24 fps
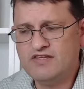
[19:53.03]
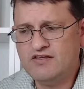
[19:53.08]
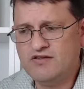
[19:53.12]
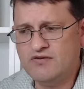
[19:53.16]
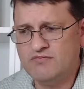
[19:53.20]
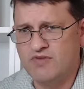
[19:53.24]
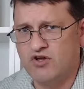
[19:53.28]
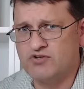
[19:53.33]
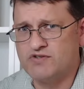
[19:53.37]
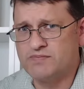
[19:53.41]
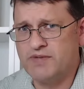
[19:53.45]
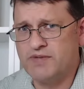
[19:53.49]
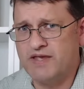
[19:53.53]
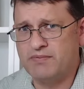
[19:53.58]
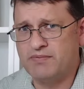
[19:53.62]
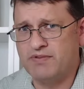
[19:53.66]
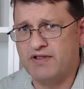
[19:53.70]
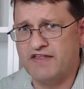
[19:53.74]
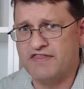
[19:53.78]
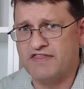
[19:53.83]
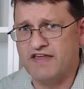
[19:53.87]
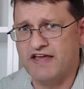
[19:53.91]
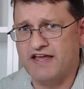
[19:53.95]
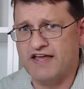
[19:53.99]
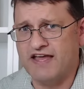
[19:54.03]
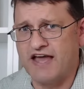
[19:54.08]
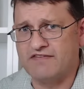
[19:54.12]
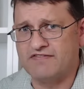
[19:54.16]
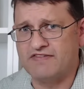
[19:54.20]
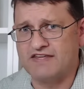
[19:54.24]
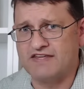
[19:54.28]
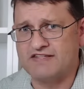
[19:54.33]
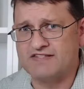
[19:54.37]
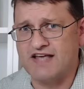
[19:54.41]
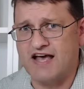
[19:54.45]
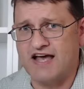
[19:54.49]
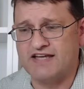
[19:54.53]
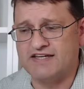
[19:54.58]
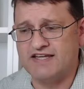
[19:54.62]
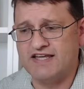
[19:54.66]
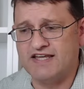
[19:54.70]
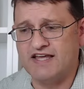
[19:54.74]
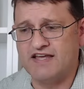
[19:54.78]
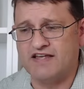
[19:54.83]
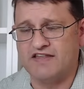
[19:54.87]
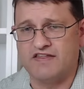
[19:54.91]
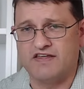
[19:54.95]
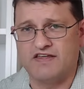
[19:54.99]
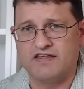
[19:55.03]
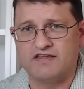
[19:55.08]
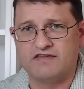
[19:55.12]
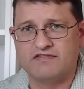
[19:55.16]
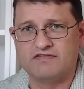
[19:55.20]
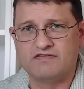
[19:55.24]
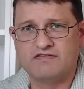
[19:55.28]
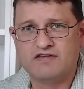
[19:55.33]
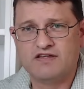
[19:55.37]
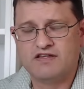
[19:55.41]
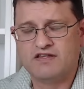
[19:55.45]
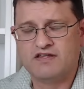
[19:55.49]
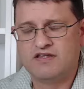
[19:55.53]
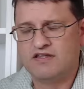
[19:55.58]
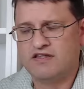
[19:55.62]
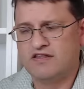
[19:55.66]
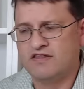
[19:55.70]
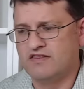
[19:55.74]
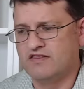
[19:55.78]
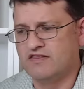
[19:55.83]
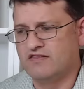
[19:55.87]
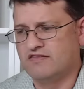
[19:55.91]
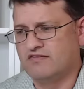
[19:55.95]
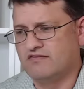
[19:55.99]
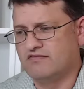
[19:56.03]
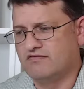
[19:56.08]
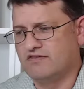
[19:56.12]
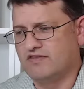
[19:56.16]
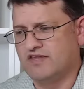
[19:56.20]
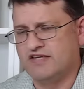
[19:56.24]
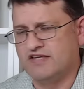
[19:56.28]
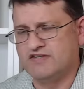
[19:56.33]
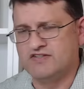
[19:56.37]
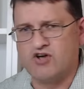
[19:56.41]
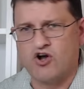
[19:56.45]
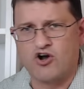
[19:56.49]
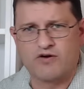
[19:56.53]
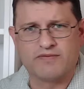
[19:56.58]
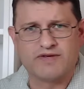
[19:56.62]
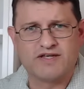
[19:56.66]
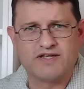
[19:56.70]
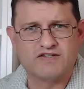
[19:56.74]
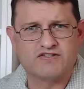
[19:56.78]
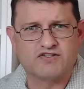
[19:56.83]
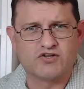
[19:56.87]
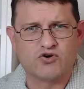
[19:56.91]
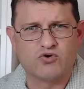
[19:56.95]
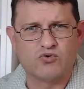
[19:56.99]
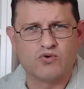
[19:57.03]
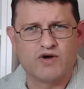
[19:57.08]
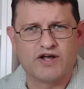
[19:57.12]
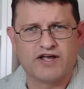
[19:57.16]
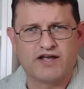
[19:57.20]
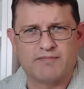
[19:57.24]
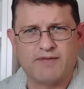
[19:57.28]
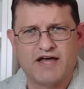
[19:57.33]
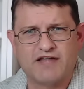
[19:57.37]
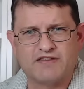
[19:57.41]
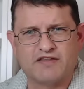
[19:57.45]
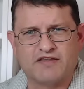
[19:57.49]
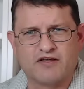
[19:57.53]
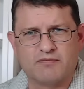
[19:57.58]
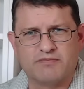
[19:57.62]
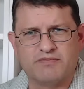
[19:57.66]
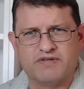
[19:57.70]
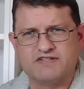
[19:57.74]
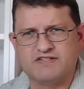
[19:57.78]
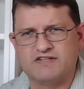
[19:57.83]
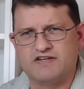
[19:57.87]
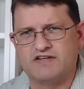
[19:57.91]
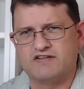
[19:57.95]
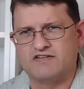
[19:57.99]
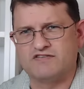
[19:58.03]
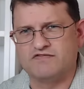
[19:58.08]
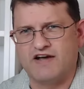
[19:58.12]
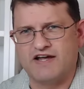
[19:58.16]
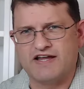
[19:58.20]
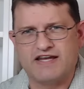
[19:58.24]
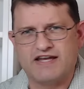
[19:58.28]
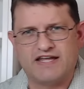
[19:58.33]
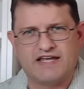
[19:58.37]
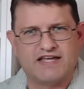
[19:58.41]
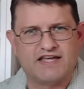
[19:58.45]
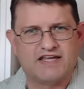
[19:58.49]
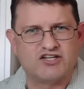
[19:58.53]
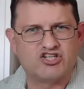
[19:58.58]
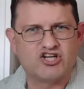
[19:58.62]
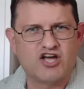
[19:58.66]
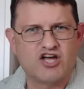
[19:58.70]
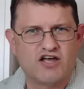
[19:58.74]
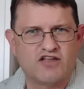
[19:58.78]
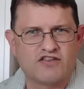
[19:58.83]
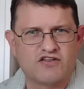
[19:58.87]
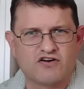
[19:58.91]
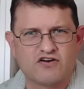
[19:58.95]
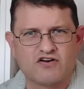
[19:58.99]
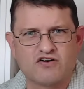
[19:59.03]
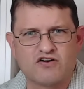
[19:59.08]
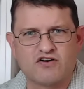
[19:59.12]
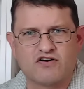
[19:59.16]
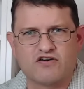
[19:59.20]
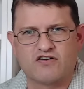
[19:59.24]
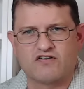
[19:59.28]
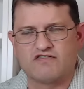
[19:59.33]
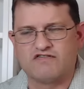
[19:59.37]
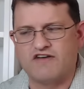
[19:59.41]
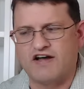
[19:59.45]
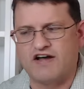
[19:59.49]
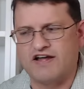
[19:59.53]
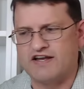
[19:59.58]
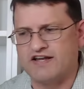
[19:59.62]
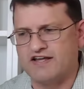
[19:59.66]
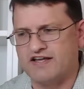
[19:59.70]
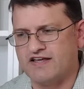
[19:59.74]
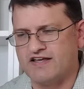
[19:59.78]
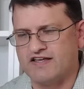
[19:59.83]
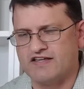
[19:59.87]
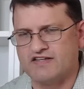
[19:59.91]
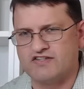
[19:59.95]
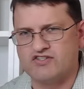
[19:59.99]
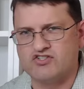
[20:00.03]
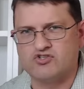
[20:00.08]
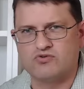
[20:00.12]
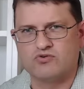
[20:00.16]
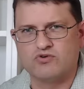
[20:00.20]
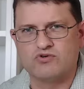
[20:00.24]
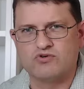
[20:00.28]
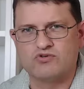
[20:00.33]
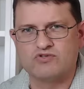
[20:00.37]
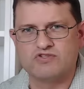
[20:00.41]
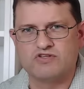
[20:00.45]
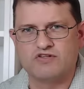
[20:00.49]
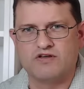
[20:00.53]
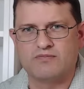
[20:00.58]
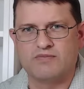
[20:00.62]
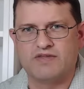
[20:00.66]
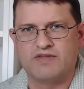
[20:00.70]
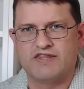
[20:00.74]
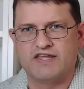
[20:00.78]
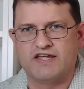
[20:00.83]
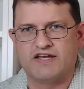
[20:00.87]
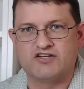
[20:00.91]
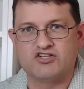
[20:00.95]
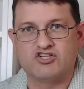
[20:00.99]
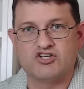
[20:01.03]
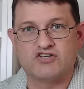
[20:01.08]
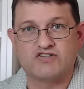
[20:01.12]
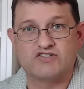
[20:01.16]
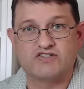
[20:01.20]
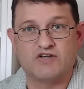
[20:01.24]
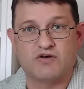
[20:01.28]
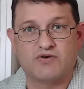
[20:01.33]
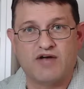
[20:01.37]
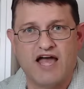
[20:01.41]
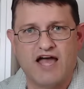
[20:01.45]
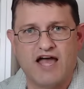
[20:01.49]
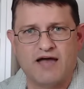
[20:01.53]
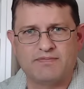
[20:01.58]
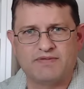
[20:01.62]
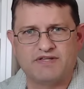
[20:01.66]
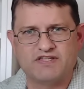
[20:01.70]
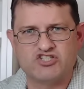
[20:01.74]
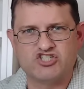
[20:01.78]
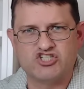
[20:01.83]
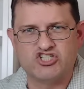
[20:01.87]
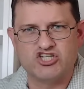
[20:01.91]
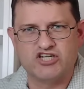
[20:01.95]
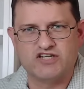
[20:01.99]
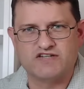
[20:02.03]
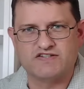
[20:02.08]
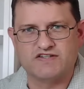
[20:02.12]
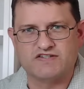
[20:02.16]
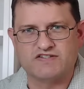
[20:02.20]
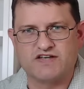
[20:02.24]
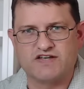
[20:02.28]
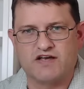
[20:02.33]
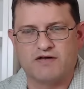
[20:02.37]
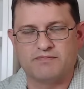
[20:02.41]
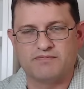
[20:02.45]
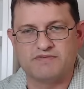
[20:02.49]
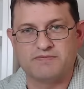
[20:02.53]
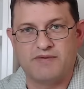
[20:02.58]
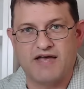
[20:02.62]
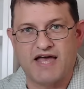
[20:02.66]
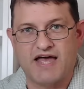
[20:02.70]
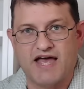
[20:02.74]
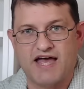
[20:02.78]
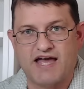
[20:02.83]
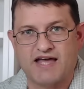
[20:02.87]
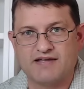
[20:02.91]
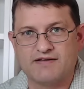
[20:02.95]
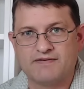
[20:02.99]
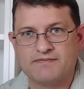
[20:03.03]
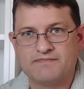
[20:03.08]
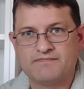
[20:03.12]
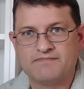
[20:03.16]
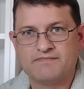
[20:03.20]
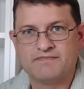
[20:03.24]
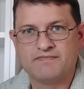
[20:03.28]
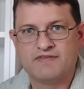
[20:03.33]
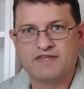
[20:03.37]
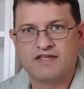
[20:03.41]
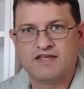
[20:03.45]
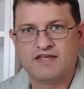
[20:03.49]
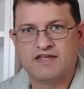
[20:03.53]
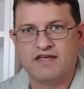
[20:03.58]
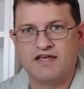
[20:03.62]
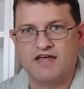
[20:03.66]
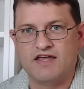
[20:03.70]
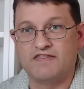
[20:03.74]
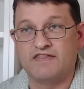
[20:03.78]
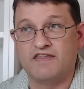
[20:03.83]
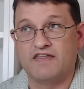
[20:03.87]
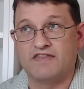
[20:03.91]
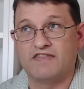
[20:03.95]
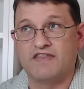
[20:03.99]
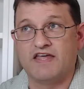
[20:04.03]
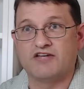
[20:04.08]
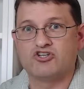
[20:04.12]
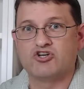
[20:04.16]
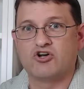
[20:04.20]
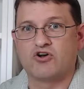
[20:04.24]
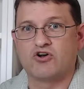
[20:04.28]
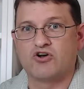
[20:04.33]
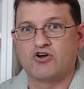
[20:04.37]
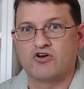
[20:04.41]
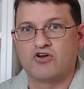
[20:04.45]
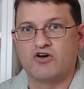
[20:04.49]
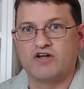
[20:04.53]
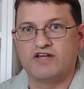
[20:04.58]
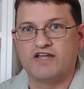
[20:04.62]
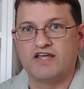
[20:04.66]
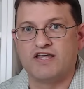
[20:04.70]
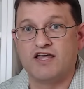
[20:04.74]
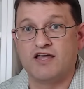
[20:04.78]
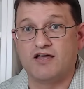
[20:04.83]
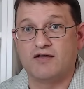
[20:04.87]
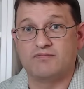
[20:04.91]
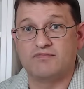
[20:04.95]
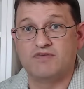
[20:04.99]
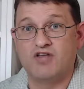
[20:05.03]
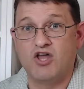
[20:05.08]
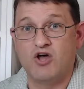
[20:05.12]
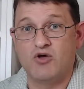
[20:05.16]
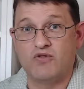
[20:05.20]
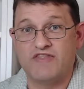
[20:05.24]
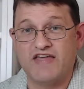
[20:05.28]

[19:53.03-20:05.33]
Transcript: Most people, I think, have this idea that these armies are going about their business fighting each other or fighting against Jerusalem, and then it just so happens Jesus comes back and then they turn on him. No,